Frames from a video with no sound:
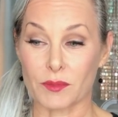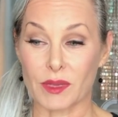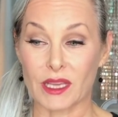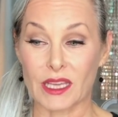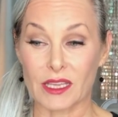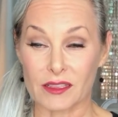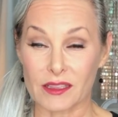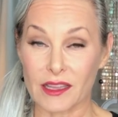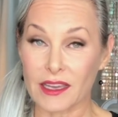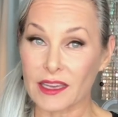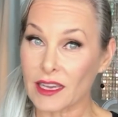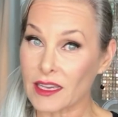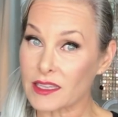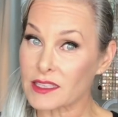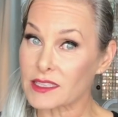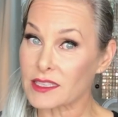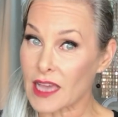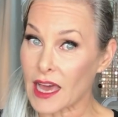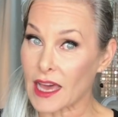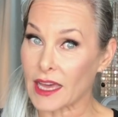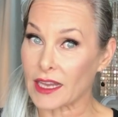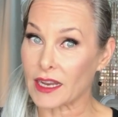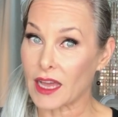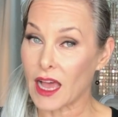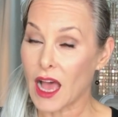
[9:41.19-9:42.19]
Because like I
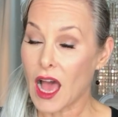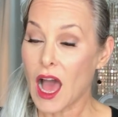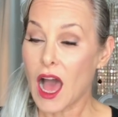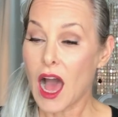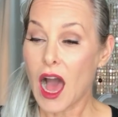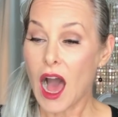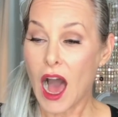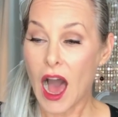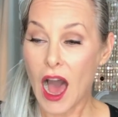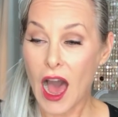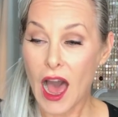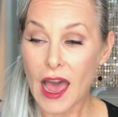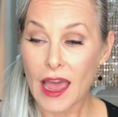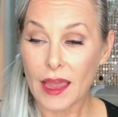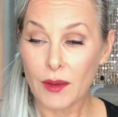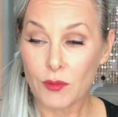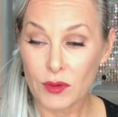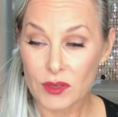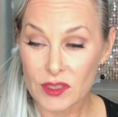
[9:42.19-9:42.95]
said, I